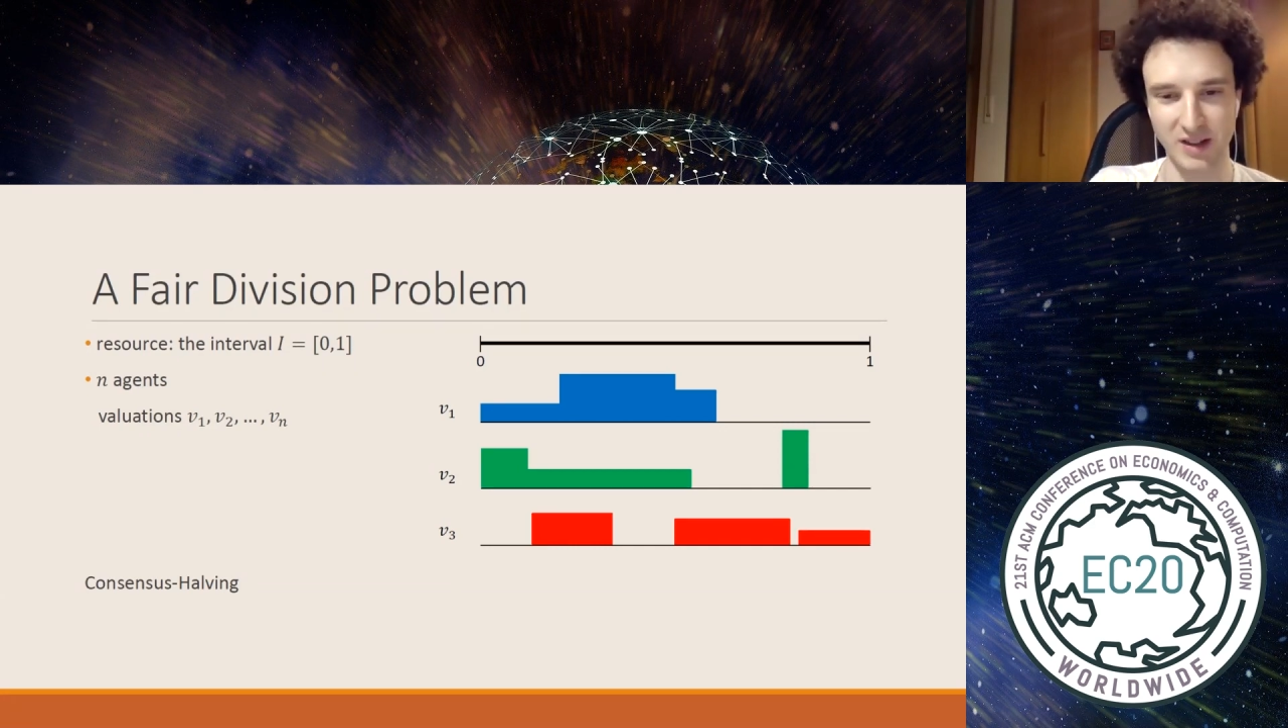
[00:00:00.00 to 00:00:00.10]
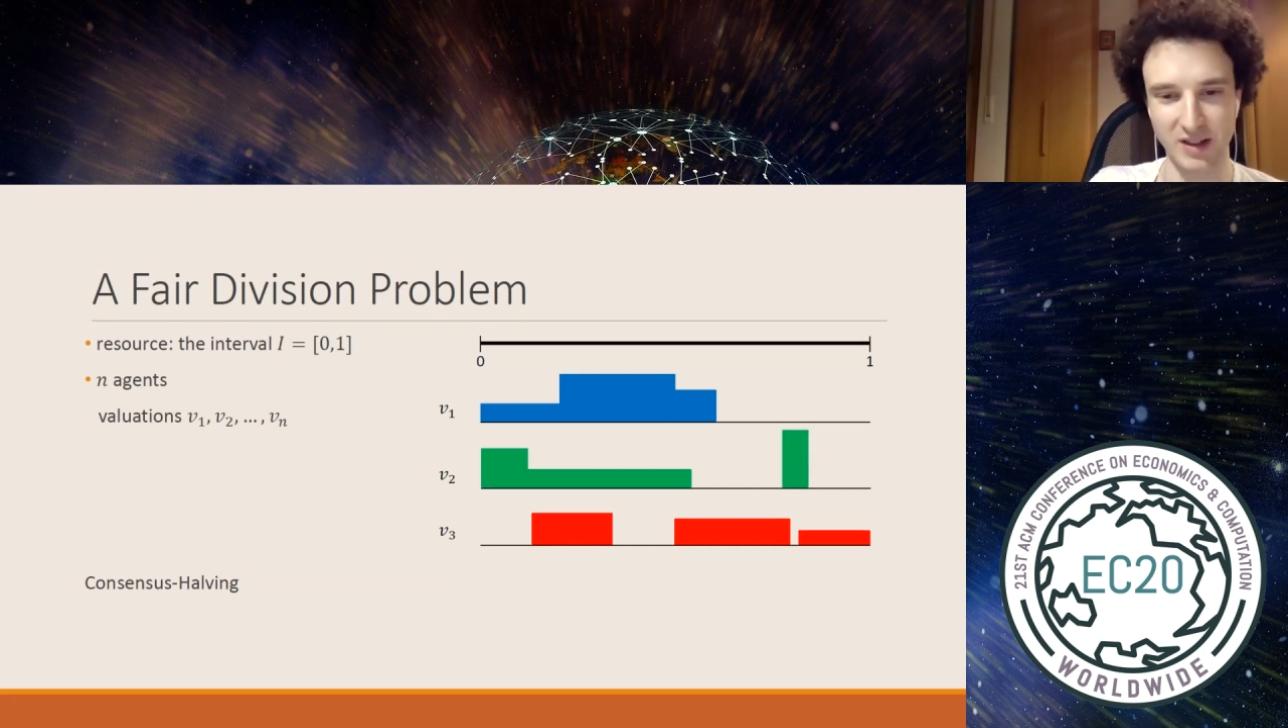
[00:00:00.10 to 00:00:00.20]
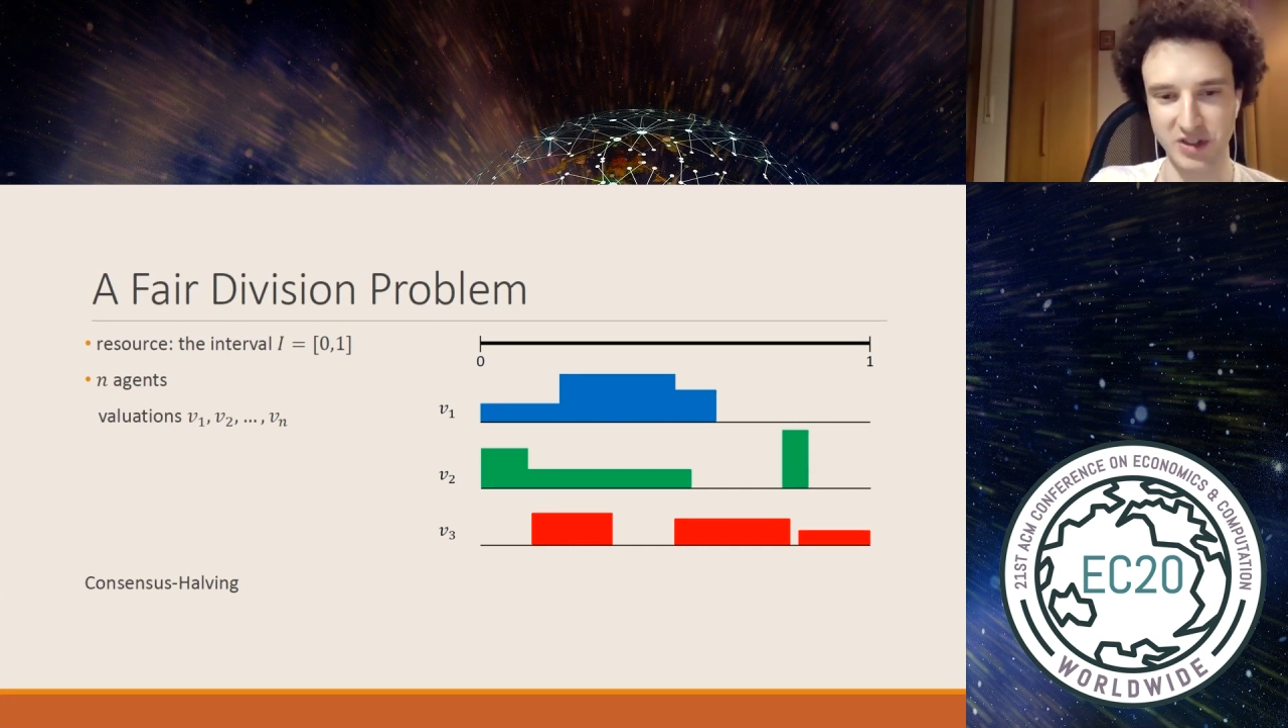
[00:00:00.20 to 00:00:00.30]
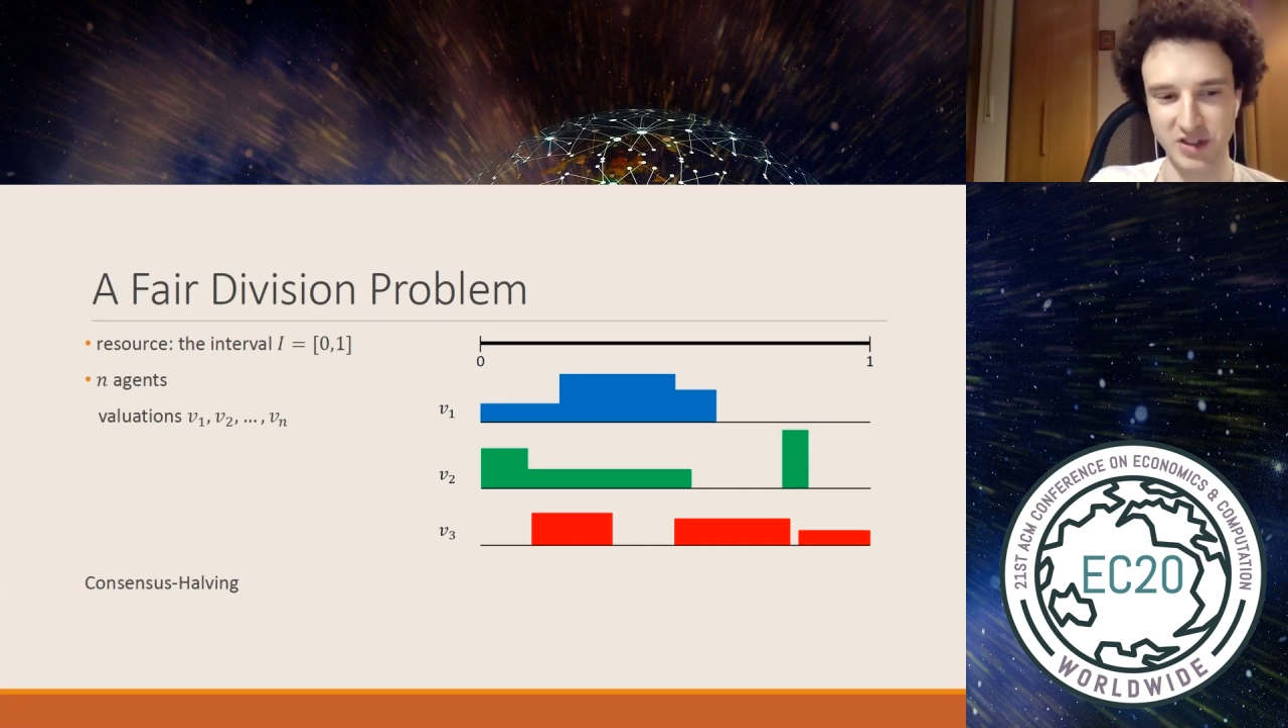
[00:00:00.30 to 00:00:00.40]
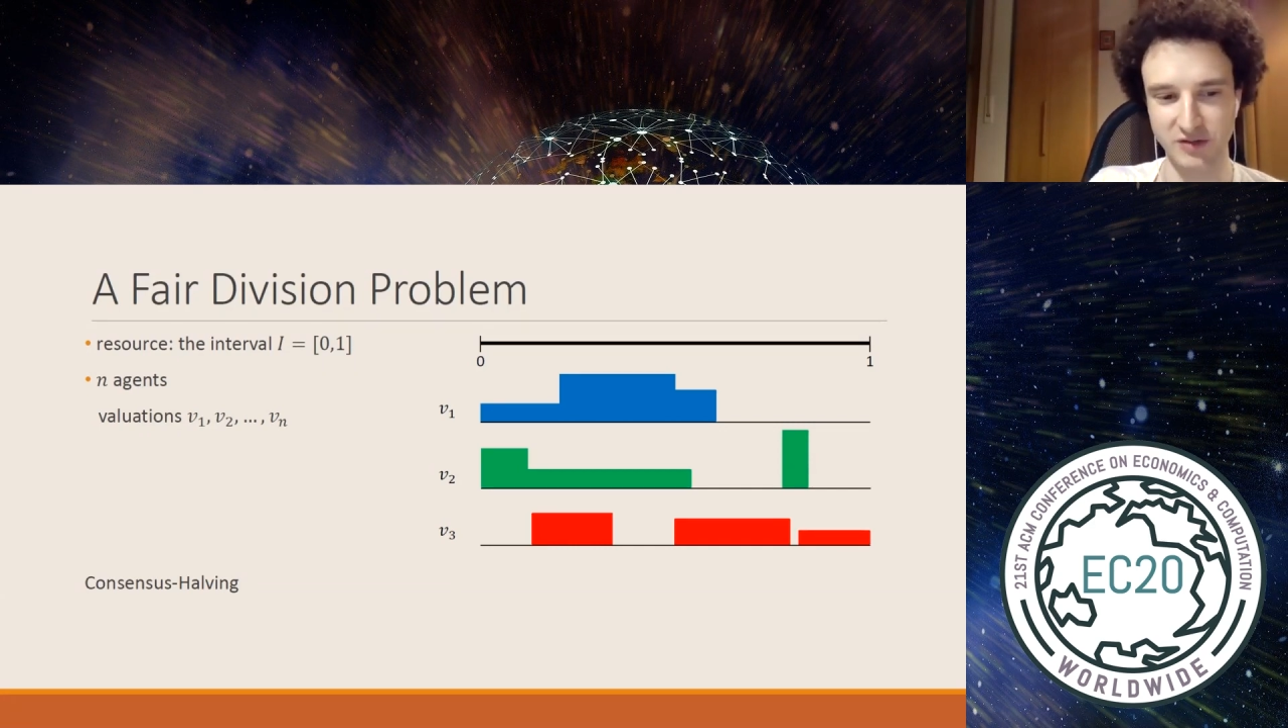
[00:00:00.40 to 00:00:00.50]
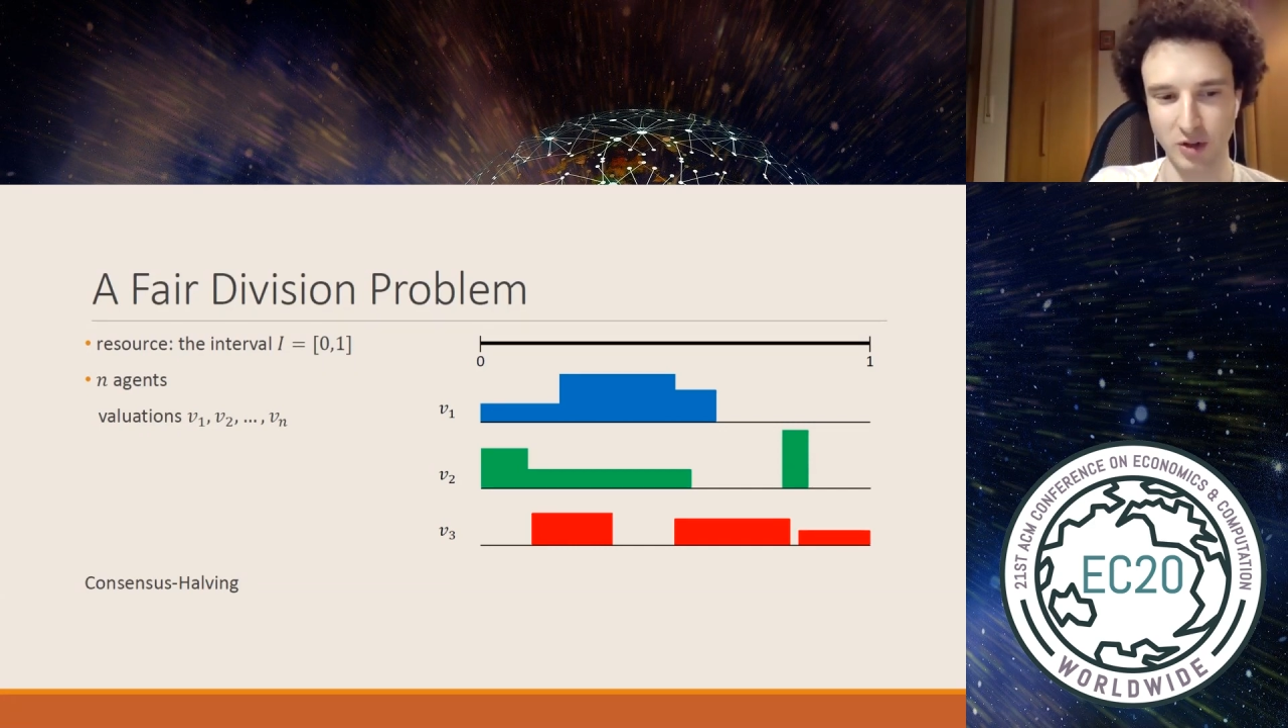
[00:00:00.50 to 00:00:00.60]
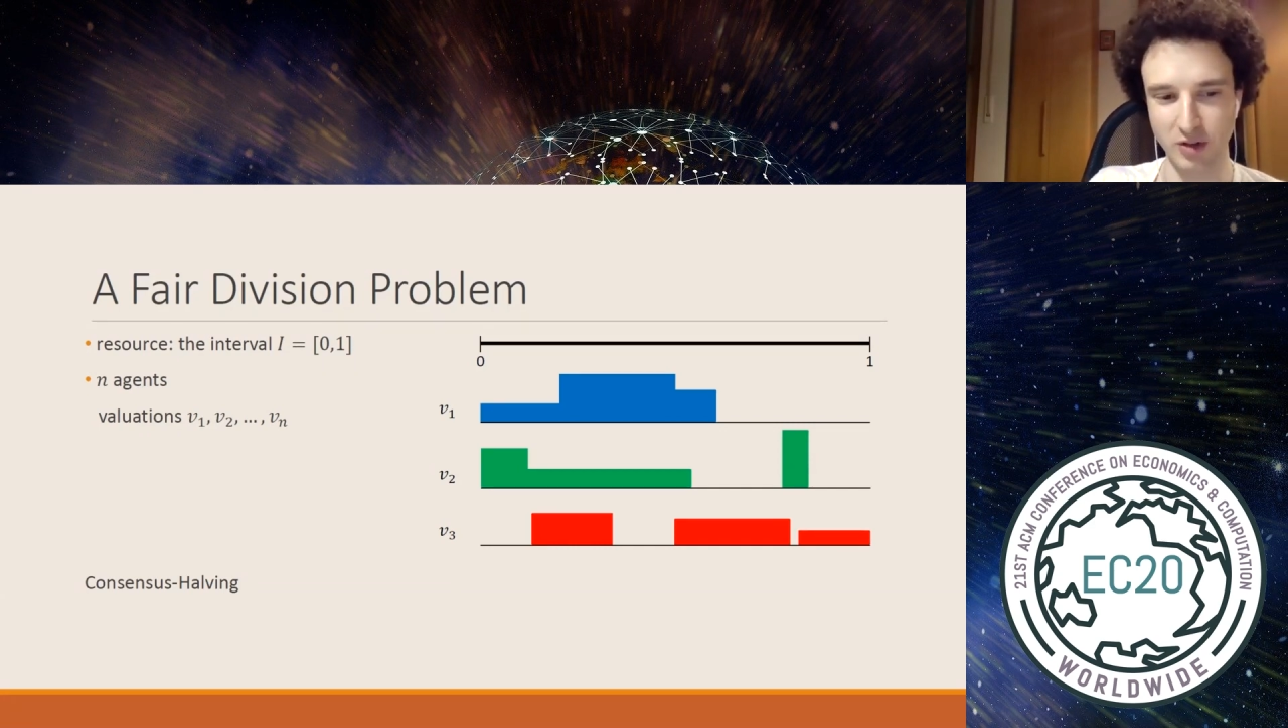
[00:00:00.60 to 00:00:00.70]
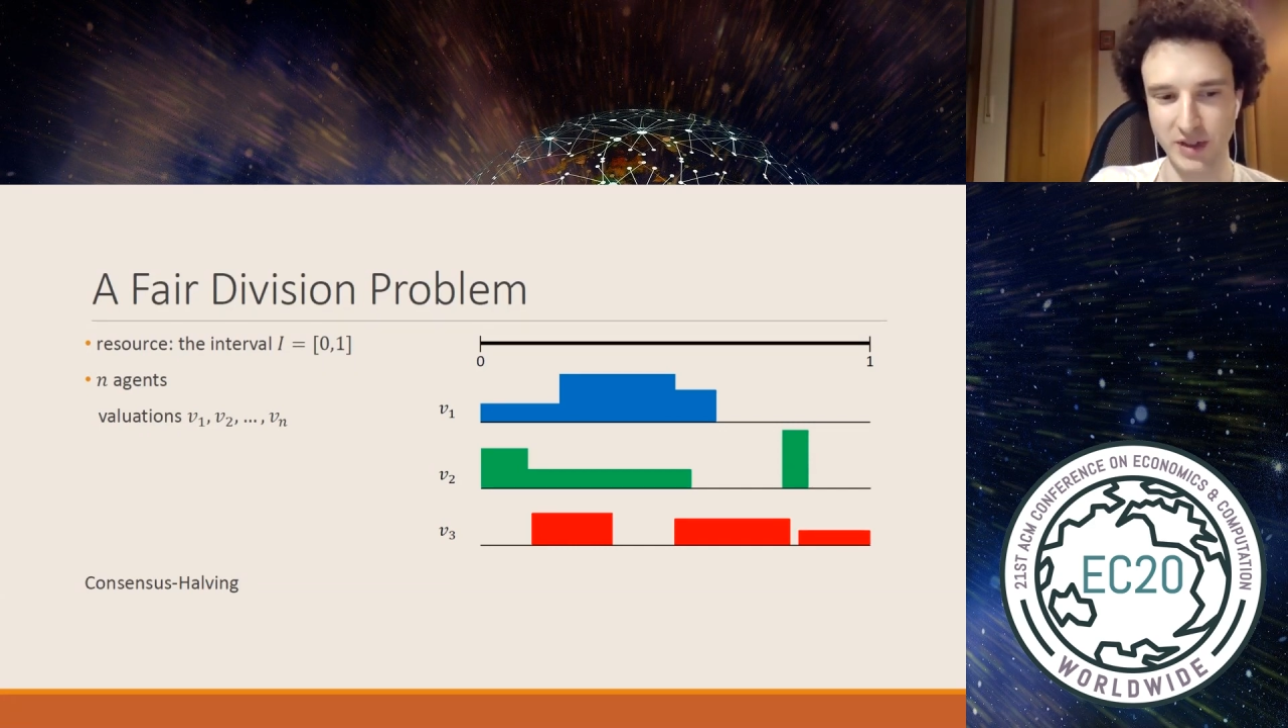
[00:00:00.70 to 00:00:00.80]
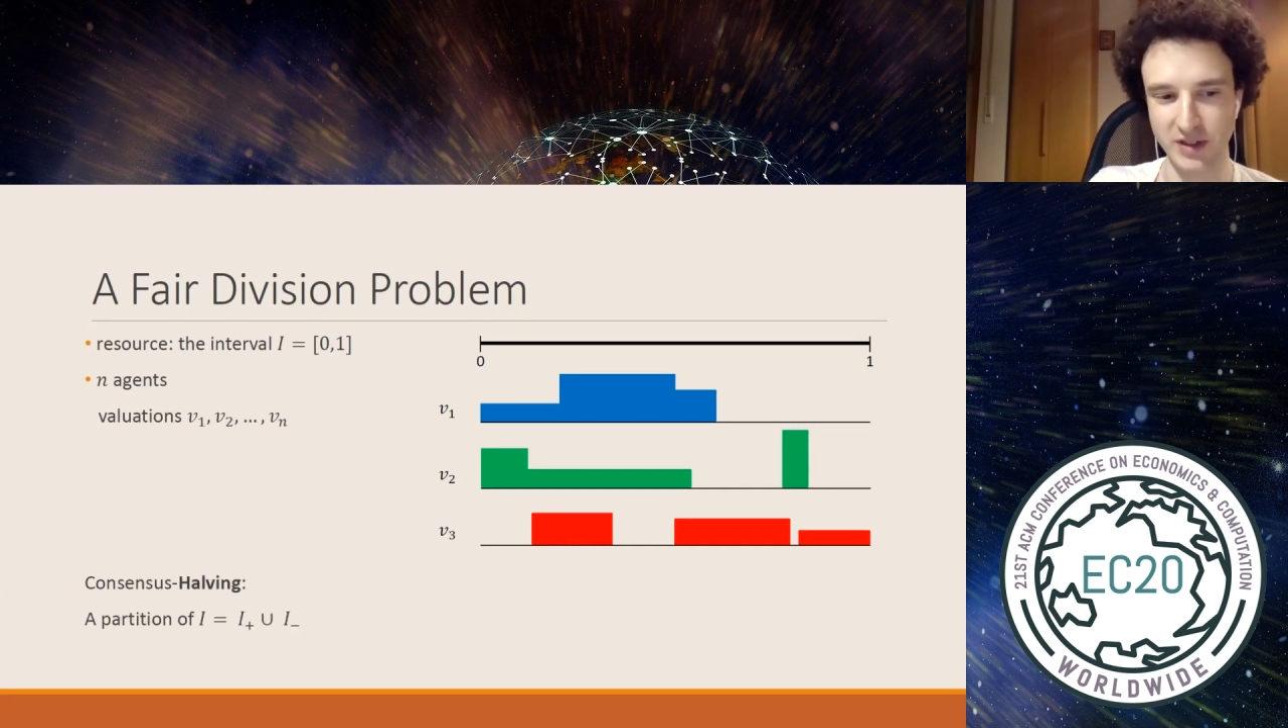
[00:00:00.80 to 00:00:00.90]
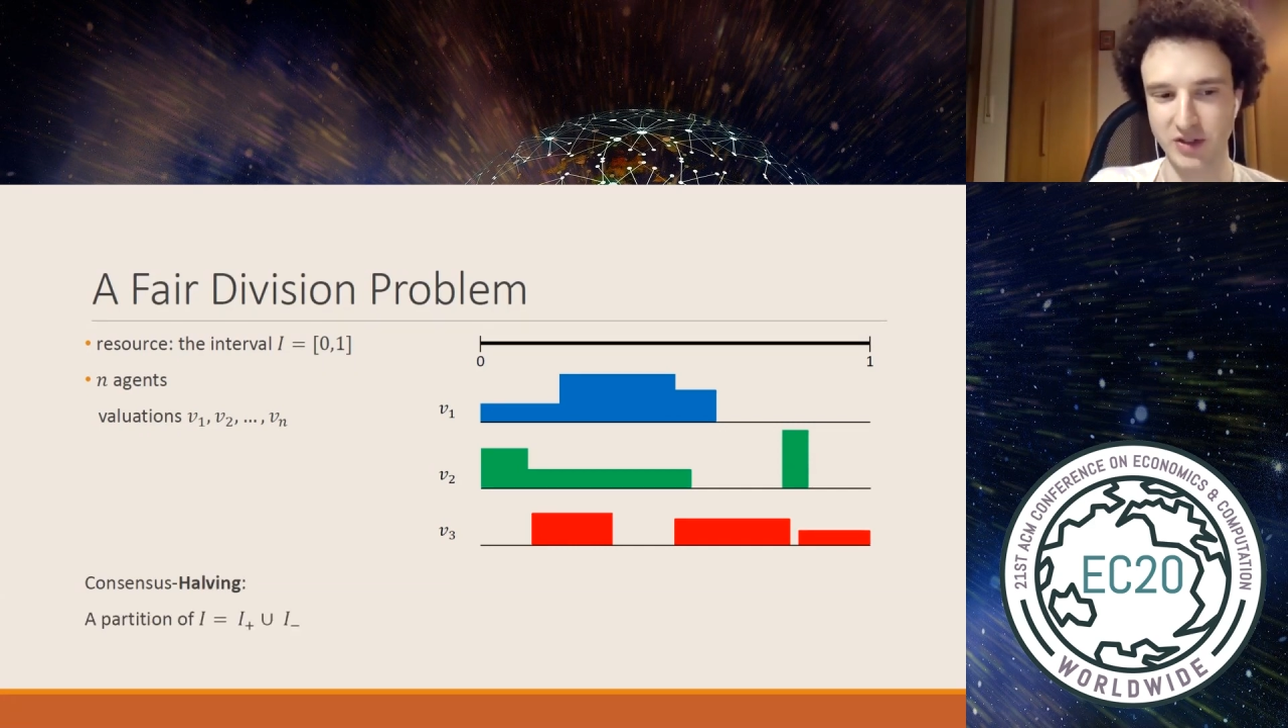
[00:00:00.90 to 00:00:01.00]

which is the following.